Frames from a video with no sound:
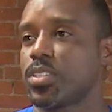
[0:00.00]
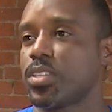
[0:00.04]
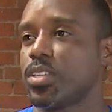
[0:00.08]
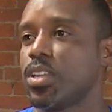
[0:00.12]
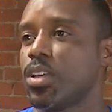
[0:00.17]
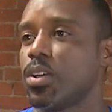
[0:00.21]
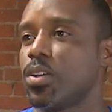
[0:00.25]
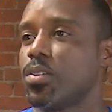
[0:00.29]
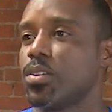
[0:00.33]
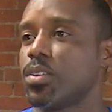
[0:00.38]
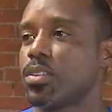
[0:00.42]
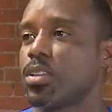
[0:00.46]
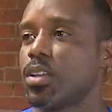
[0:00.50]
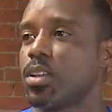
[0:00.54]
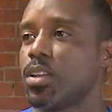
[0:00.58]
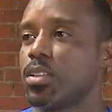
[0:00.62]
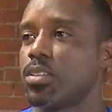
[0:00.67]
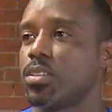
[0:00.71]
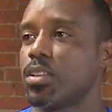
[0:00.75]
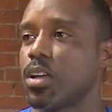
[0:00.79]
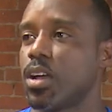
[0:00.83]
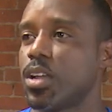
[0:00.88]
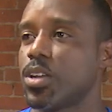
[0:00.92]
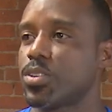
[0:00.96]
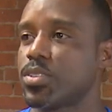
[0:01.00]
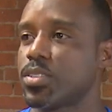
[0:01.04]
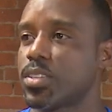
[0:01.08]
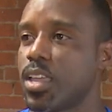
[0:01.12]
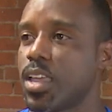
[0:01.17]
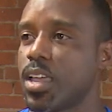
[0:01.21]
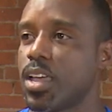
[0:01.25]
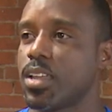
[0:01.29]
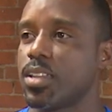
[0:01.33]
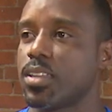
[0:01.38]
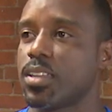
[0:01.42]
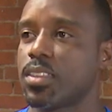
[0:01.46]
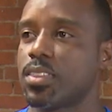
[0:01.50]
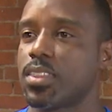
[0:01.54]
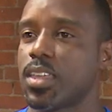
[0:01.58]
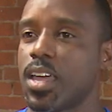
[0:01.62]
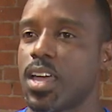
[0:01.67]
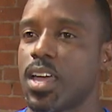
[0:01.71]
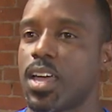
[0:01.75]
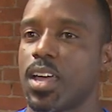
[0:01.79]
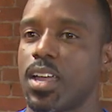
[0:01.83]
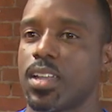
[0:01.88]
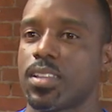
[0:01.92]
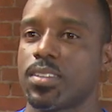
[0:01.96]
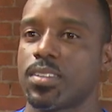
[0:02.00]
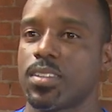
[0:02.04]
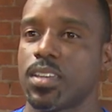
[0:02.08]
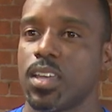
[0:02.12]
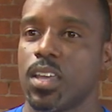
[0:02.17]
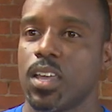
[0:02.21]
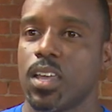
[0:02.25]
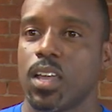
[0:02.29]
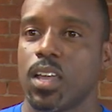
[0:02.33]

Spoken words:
to understand that